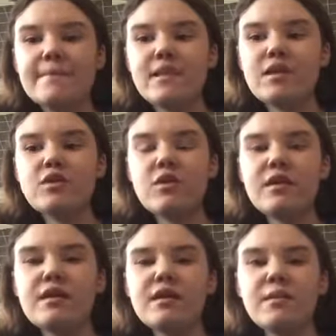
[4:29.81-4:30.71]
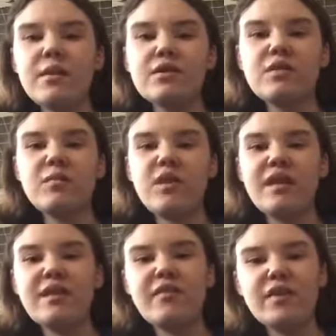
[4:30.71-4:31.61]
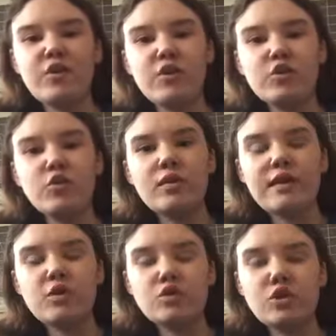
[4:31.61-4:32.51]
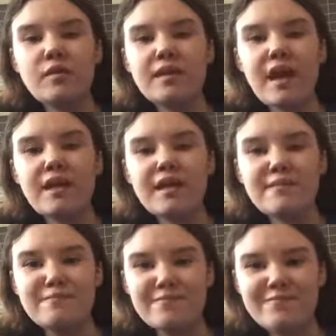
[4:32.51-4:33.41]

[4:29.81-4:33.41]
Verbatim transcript: like, during some parts of the movie, like, when they're in school, they do show and tell, and